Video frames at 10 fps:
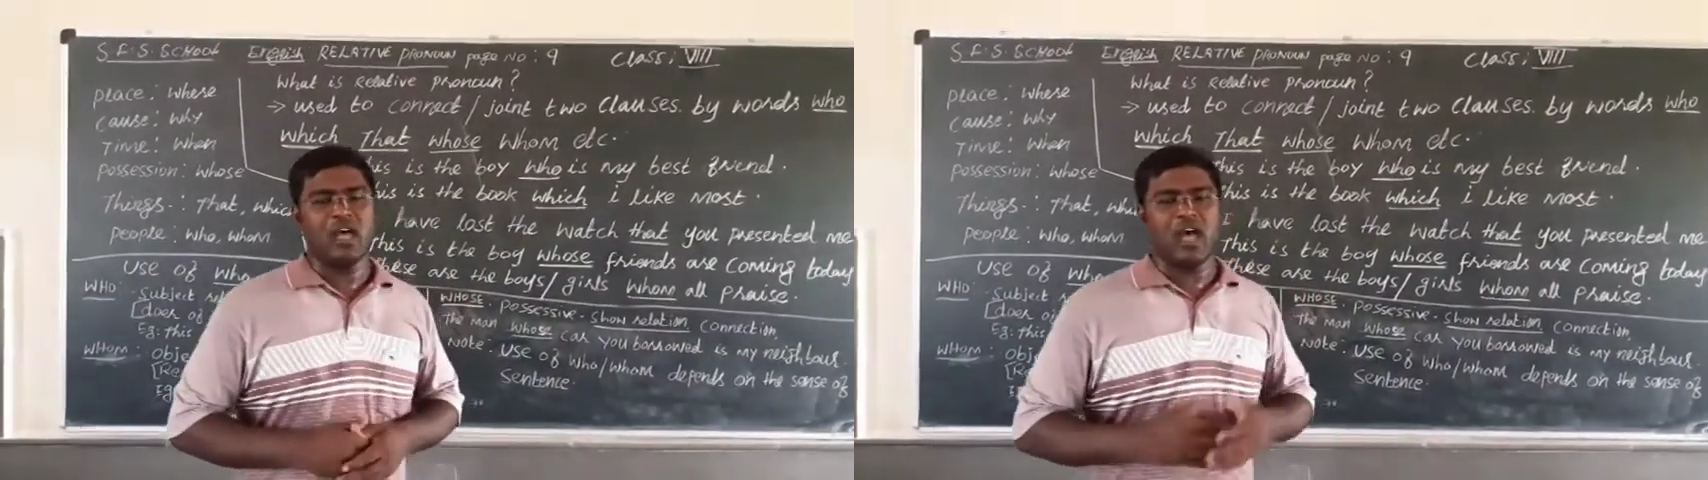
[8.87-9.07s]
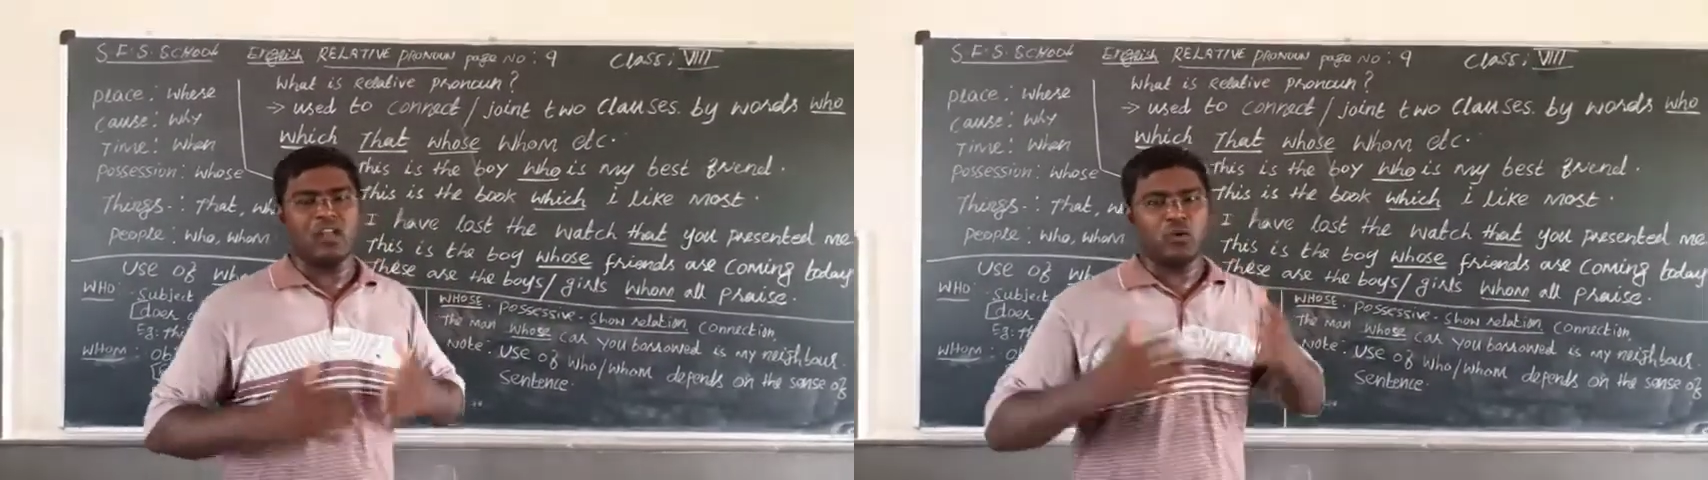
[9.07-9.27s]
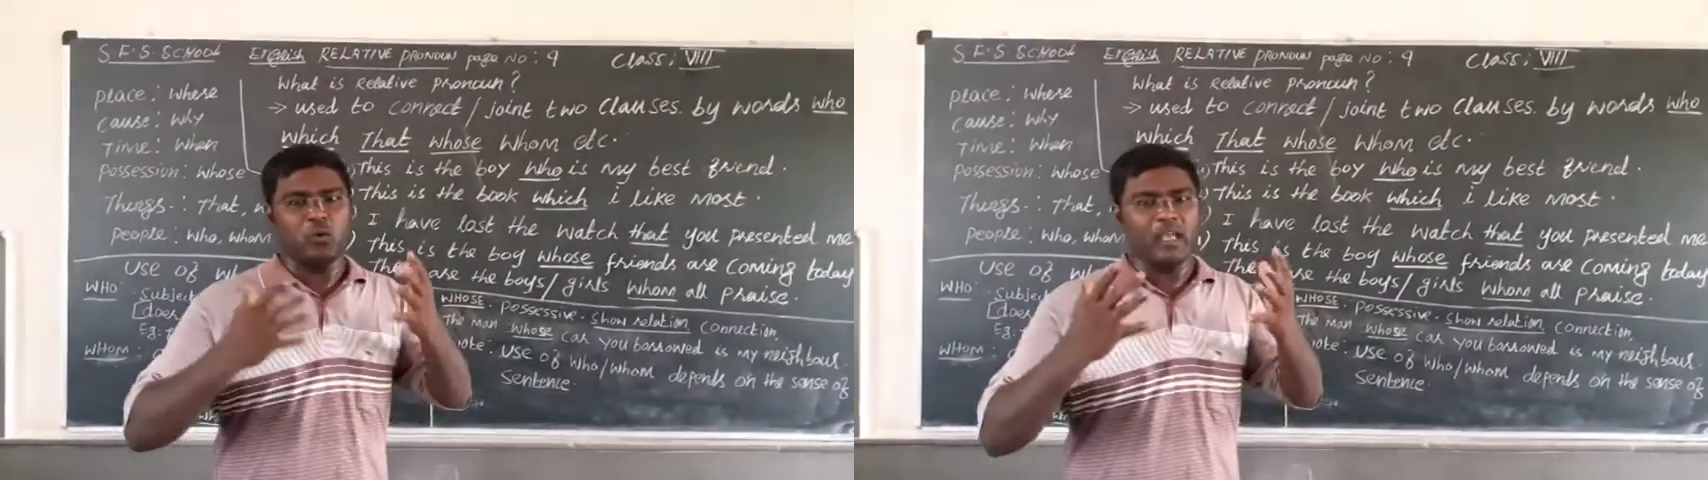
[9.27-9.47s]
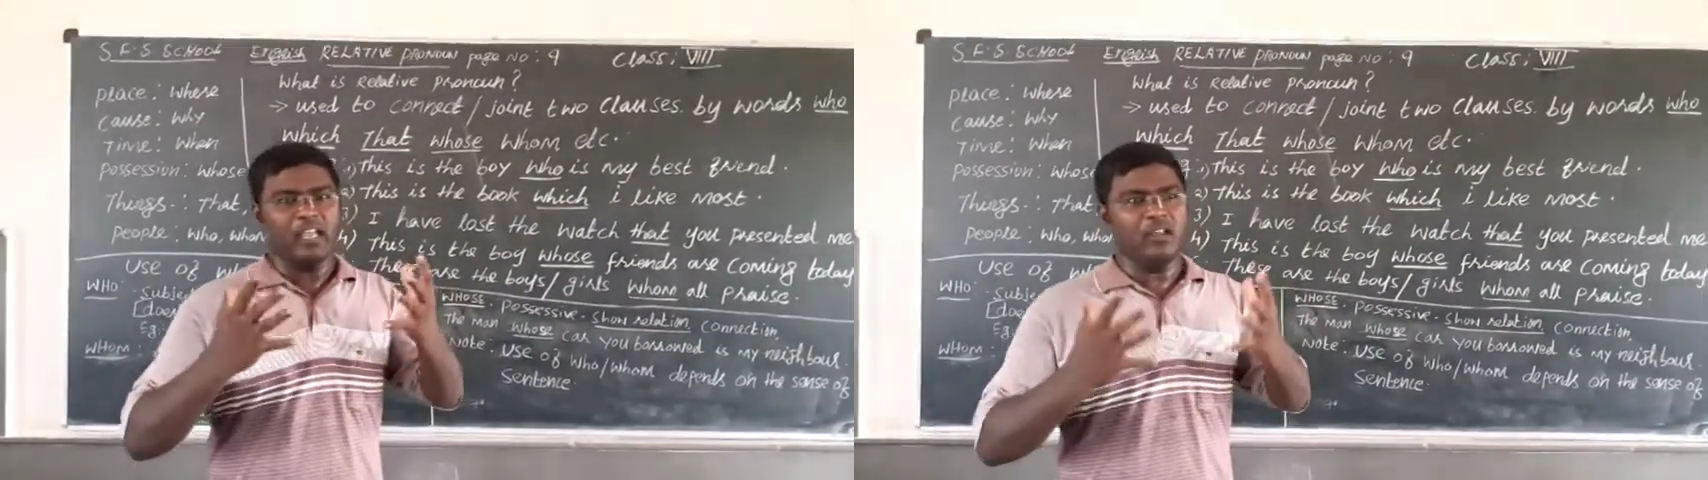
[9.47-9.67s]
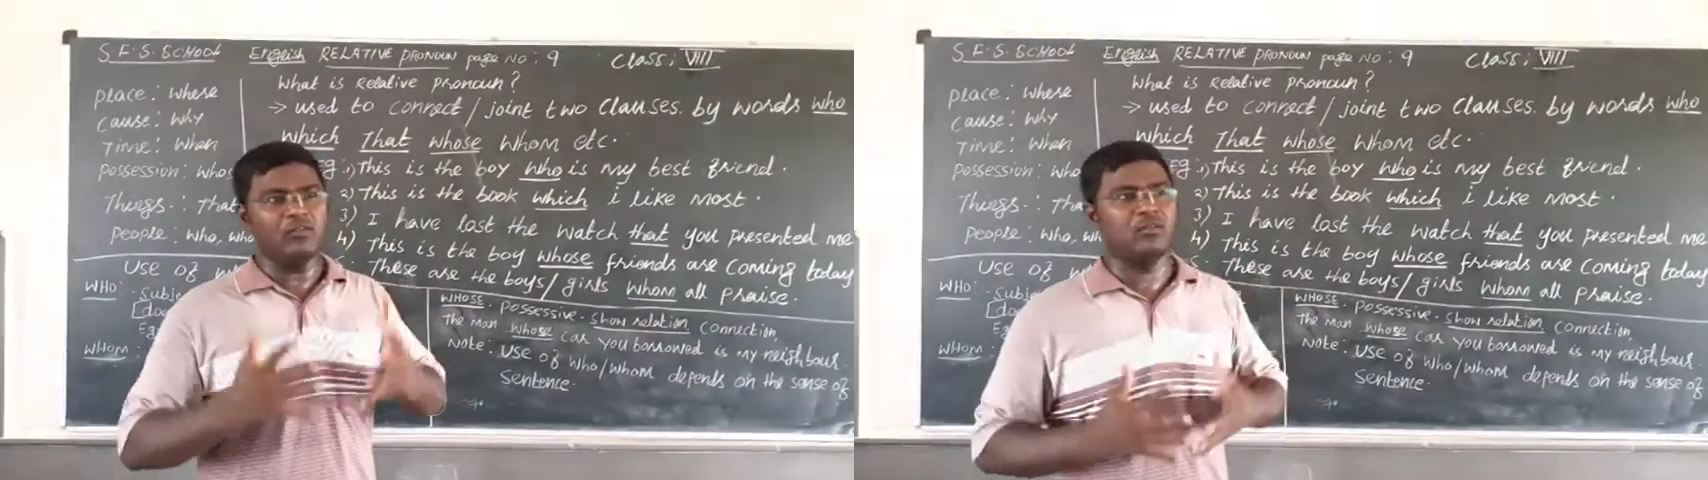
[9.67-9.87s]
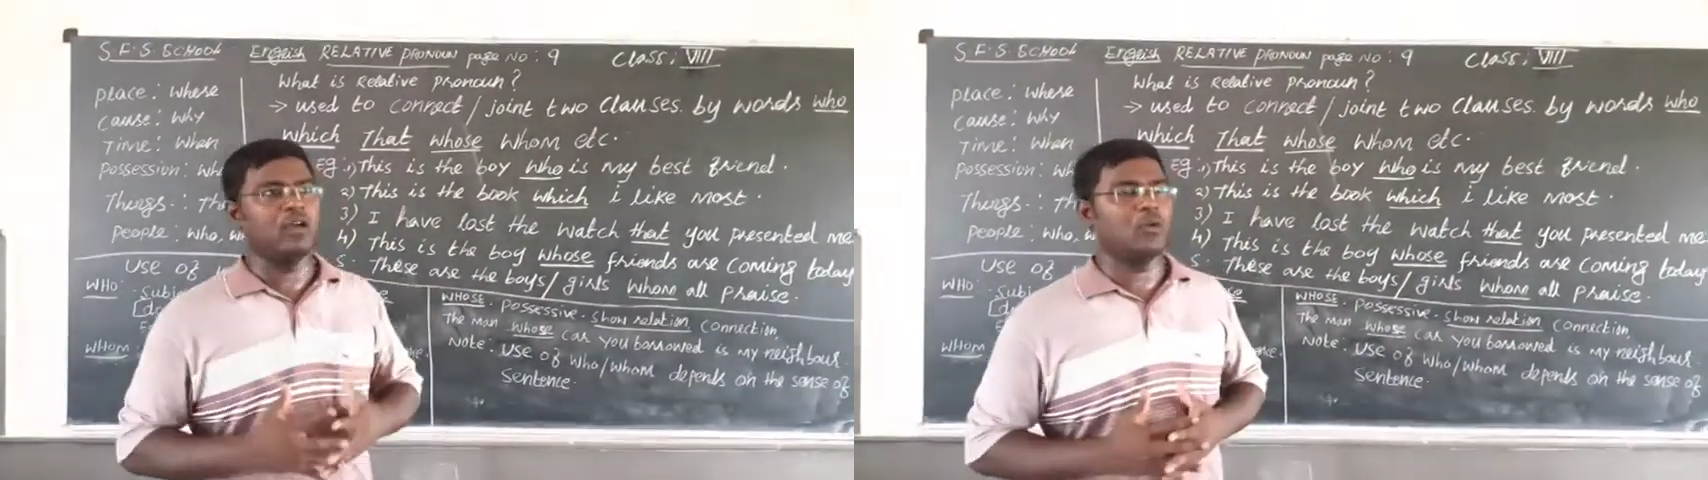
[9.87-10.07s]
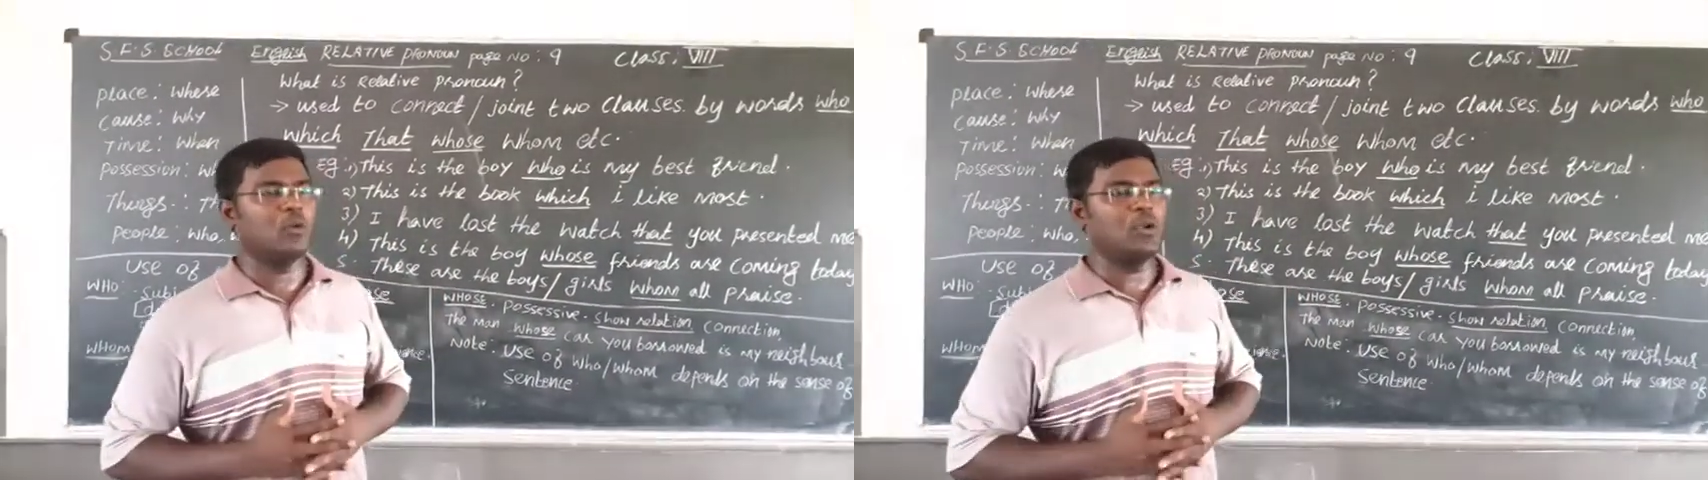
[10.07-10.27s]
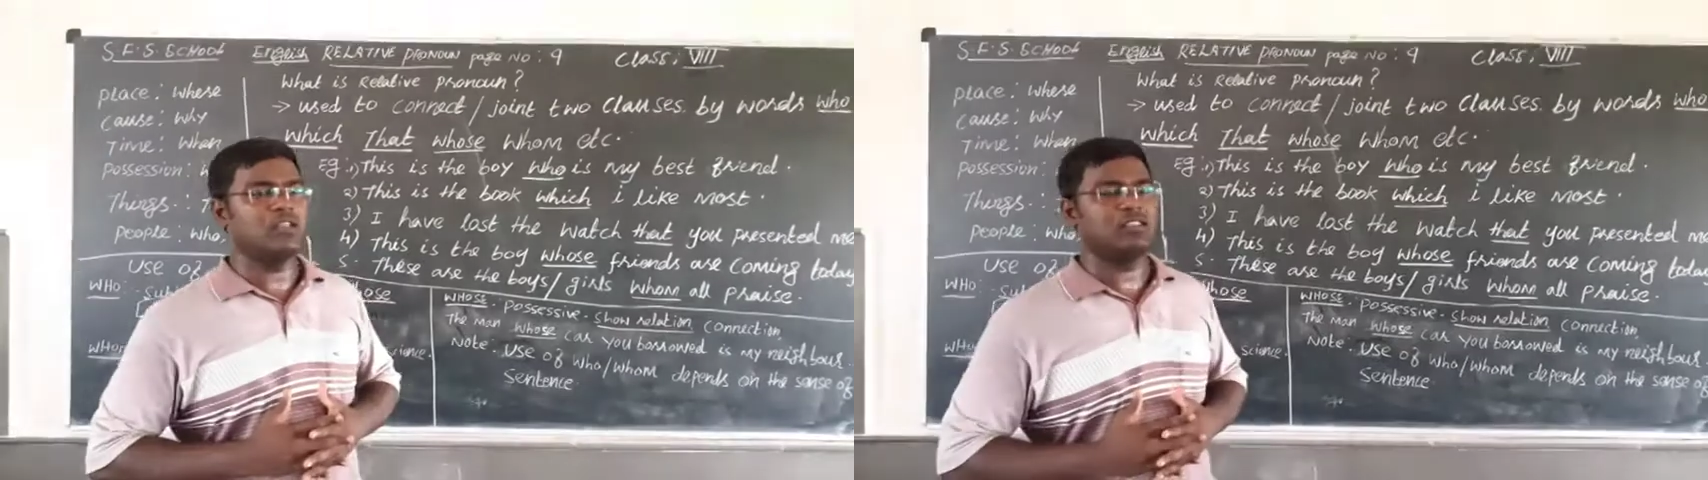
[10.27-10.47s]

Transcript: And today we are going